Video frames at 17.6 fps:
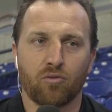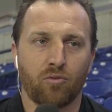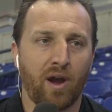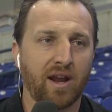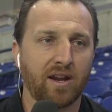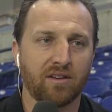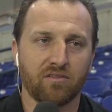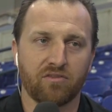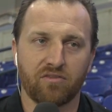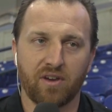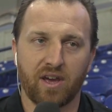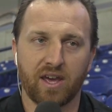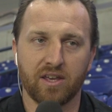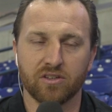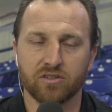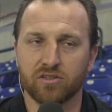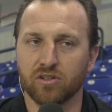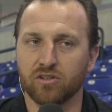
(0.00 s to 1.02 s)
right in
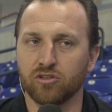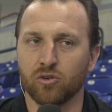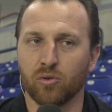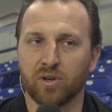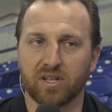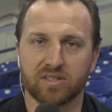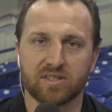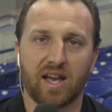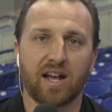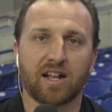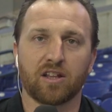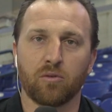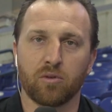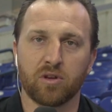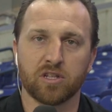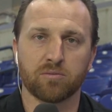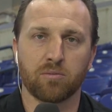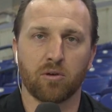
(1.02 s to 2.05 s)
phase, doing exactly
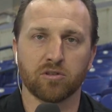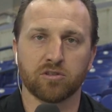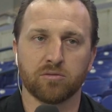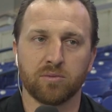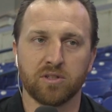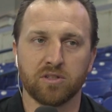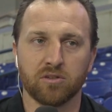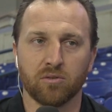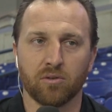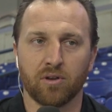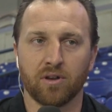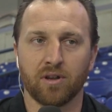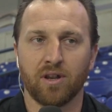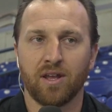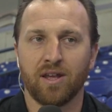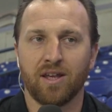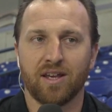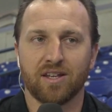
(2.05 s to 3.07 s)
what he's supposed to be
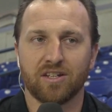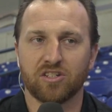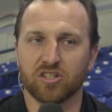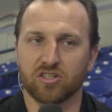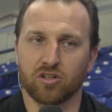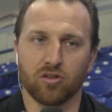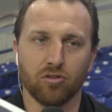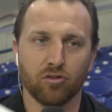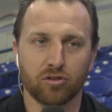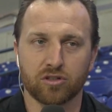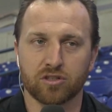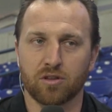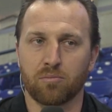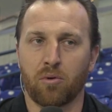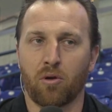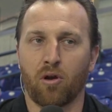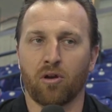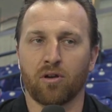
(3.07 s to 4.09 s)
doing, just looks
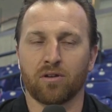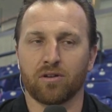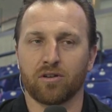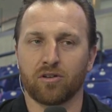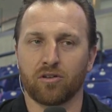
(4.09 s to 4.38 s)
the part,